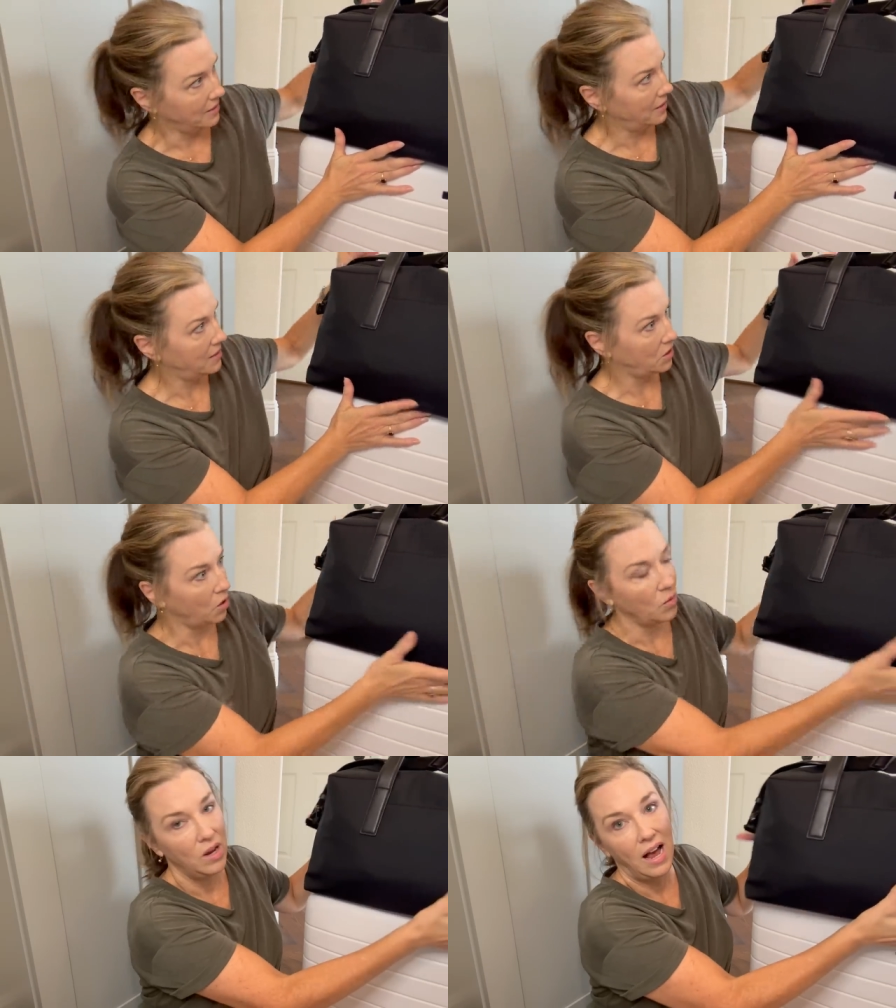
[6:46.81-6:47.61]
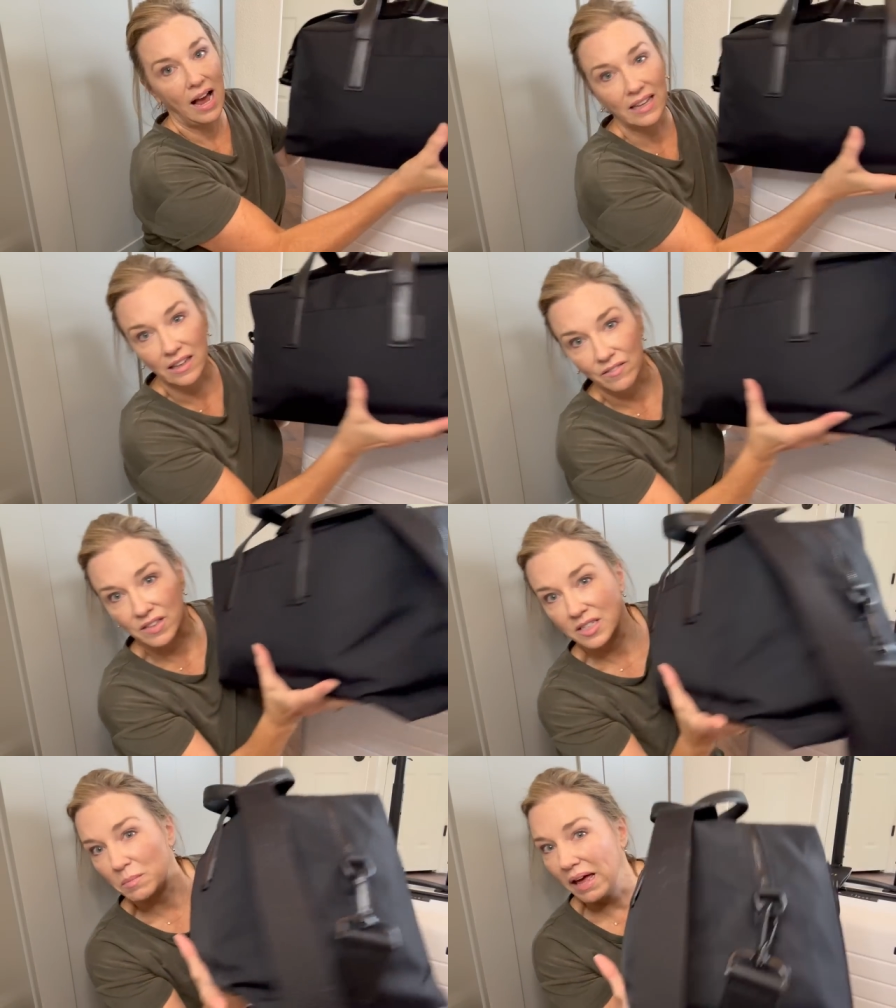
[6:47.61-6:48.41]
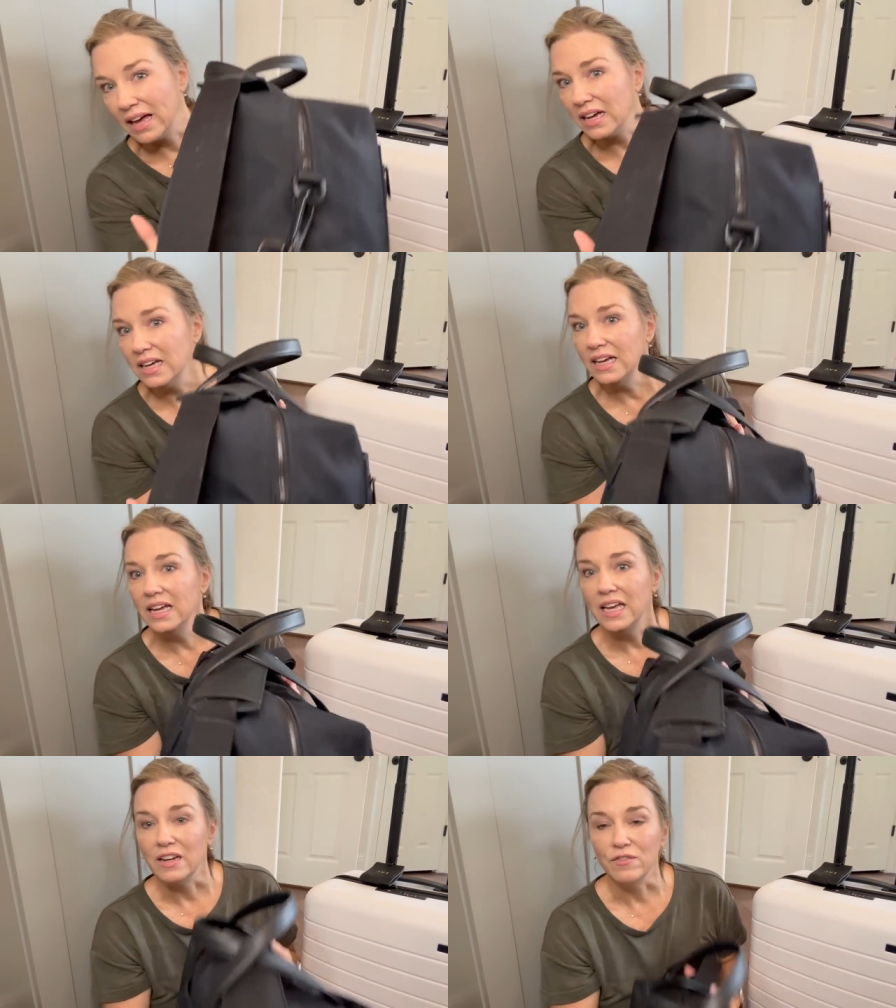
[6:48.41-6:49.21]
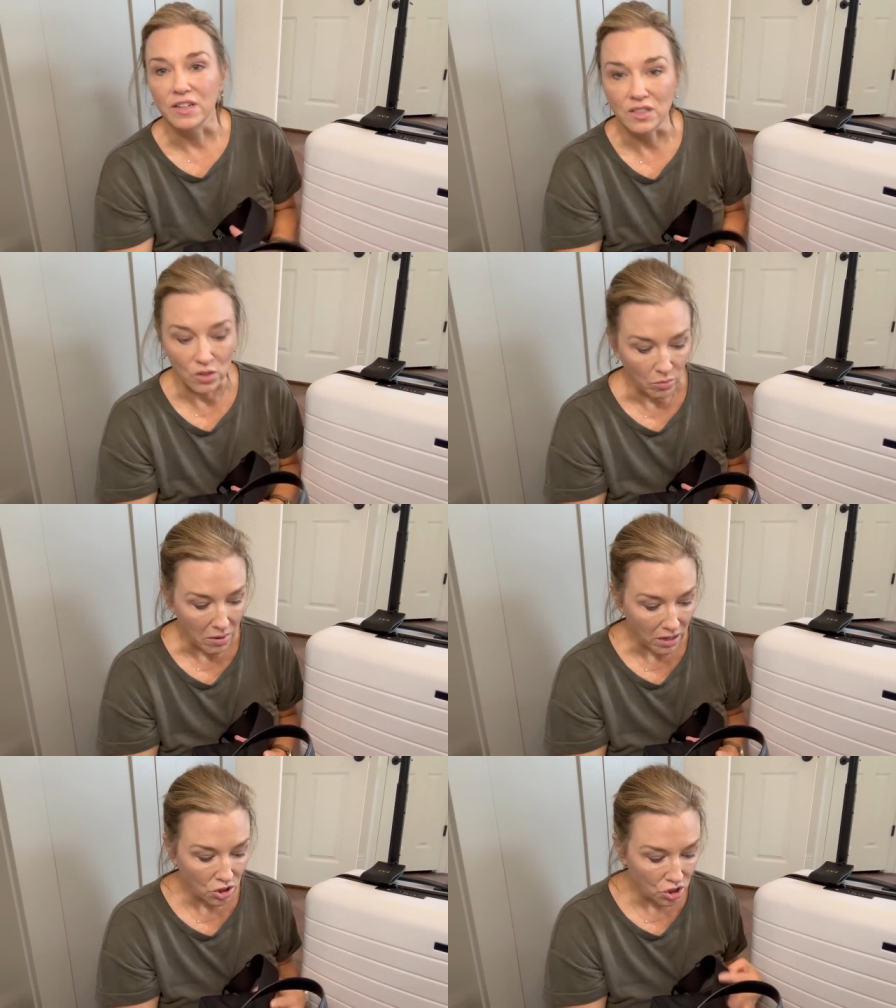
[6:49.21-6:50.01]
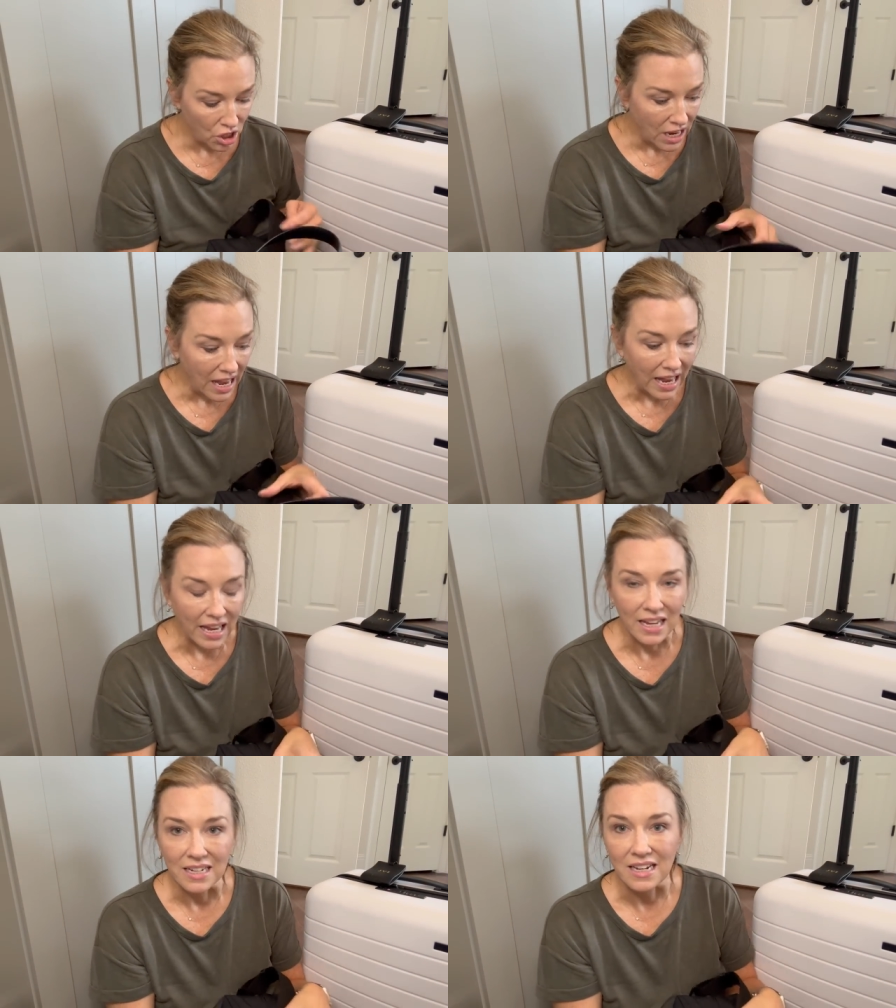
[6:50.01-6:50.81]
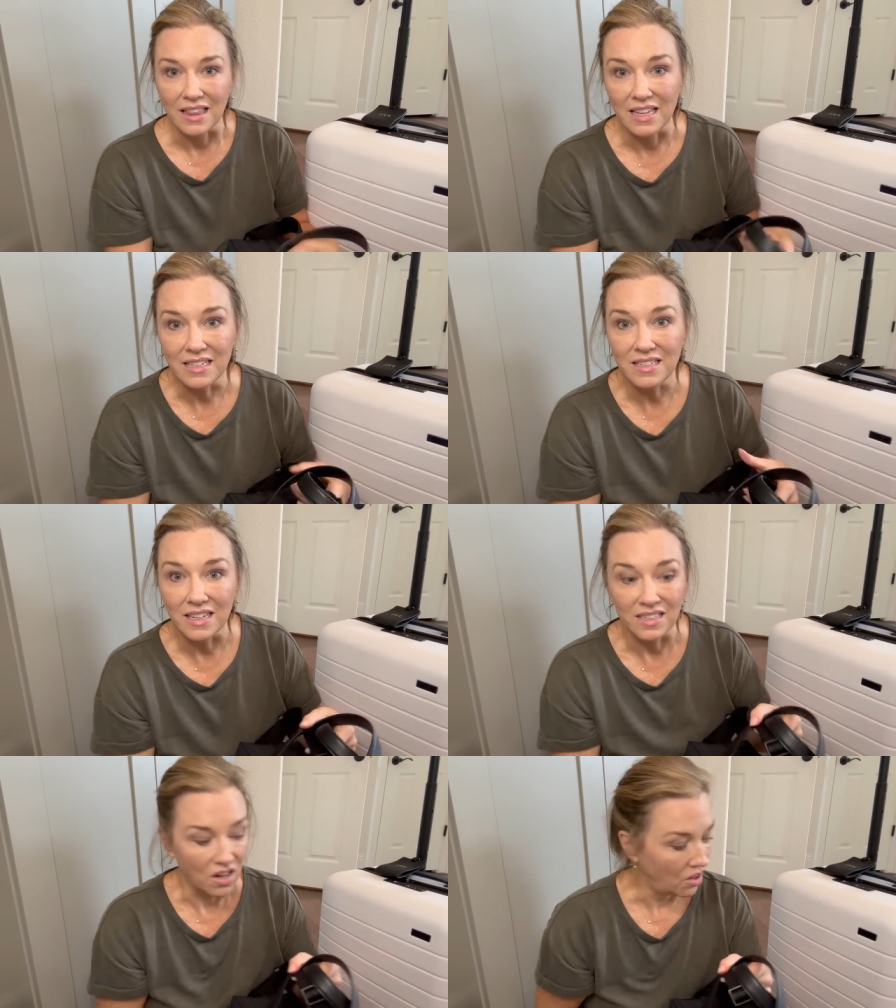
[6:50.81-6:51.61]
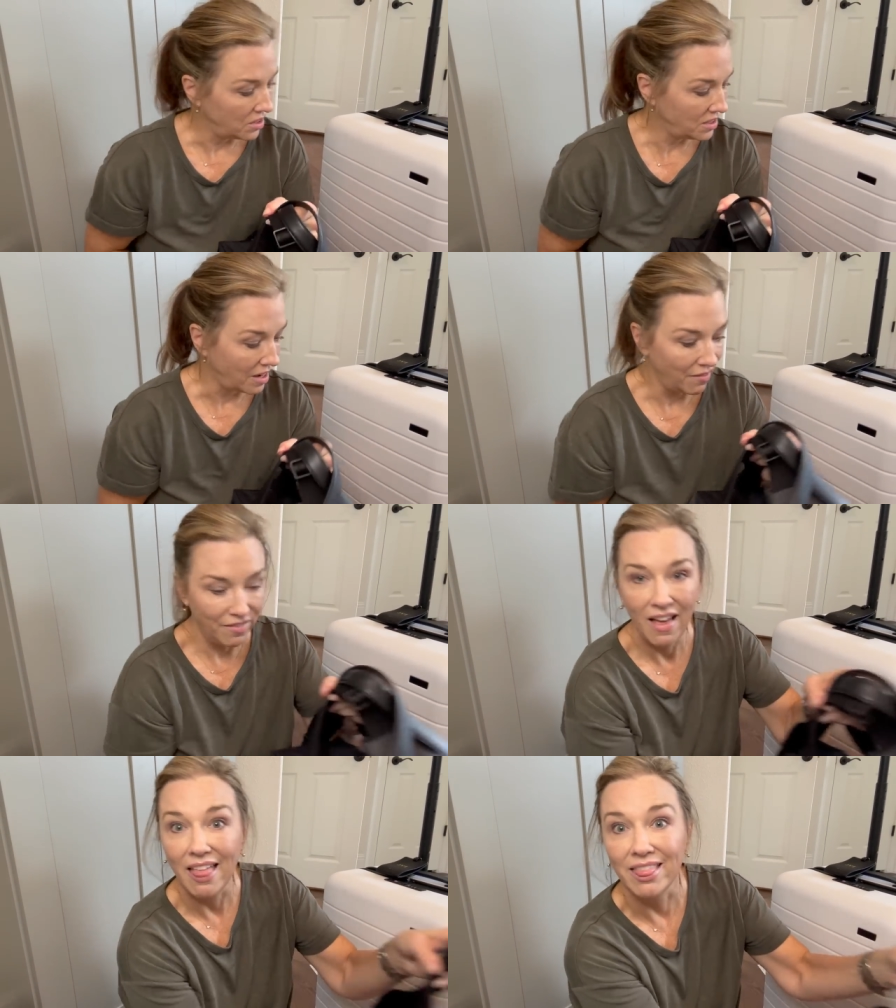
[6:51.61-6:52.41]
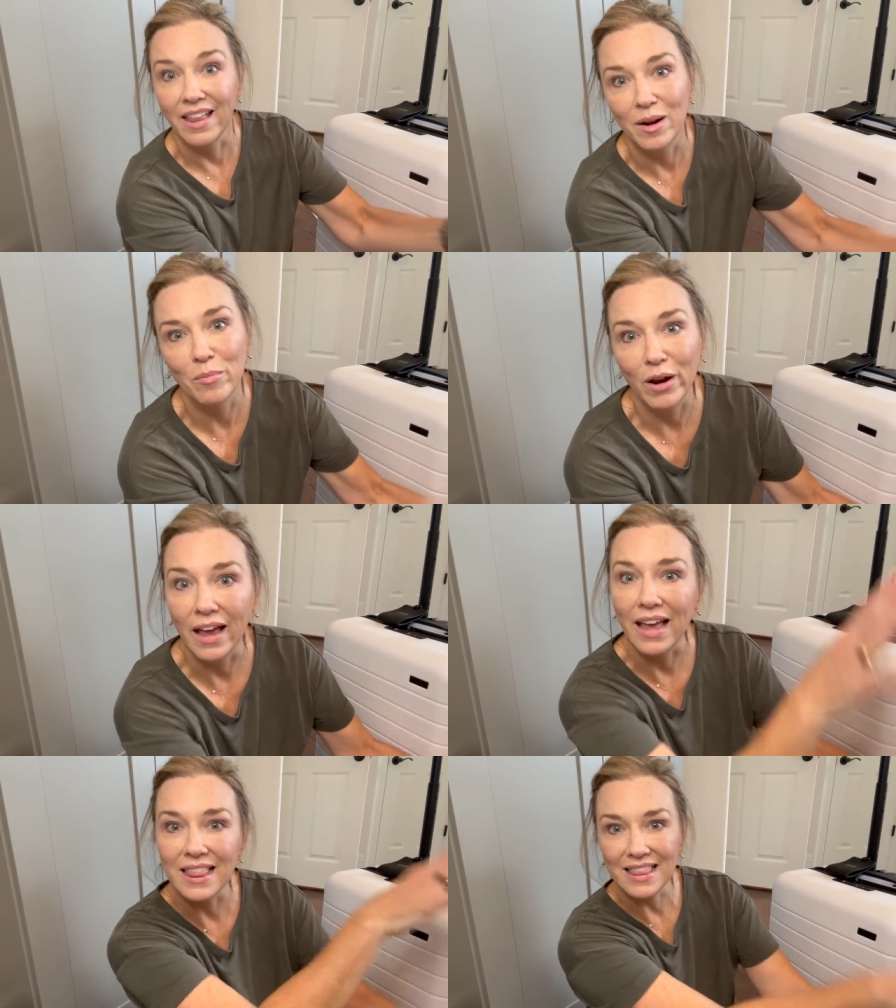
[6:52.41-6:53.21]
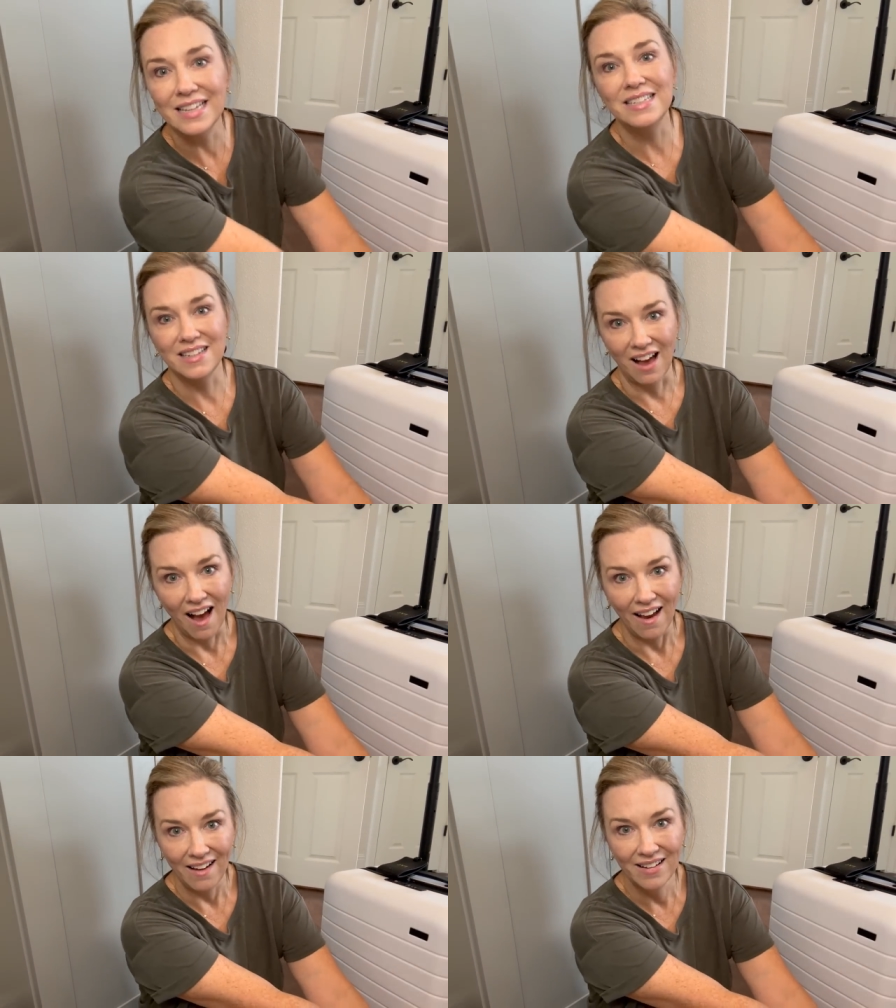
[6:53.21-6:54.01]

So I love this bag. It fits so much. And this is all the stuff that I'm bringing in this guy.